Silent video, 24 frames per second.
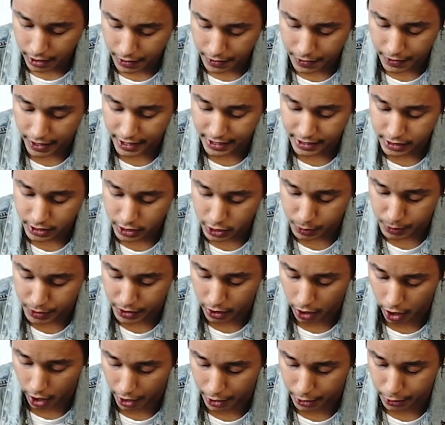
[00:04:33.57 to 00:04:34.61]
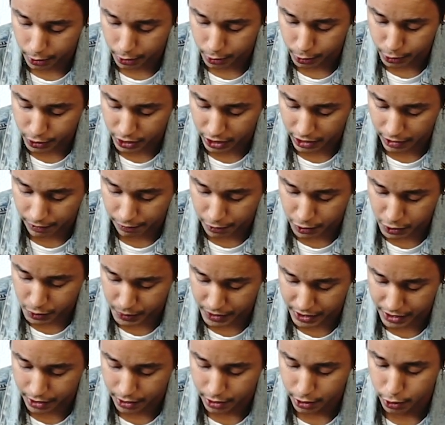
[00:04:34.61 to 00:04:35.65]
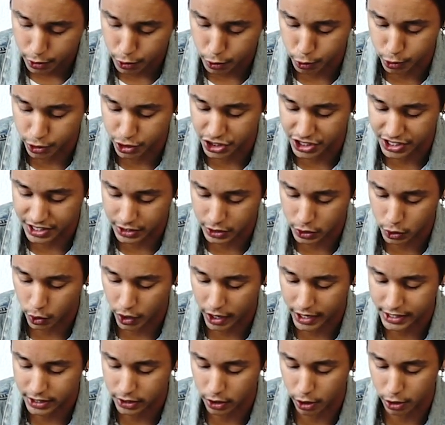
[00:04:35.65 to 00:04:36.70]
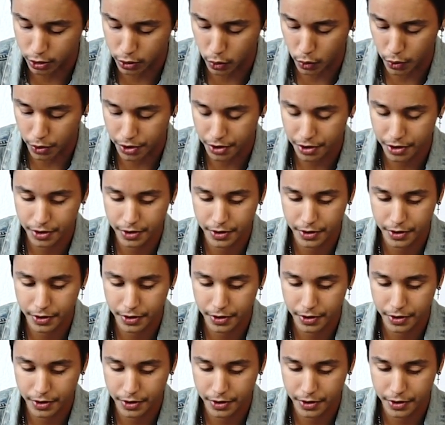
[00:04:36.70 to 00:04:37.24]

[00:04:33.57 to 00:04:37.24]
"Thanks to be God who delivers me through Jesus Christ our Lord."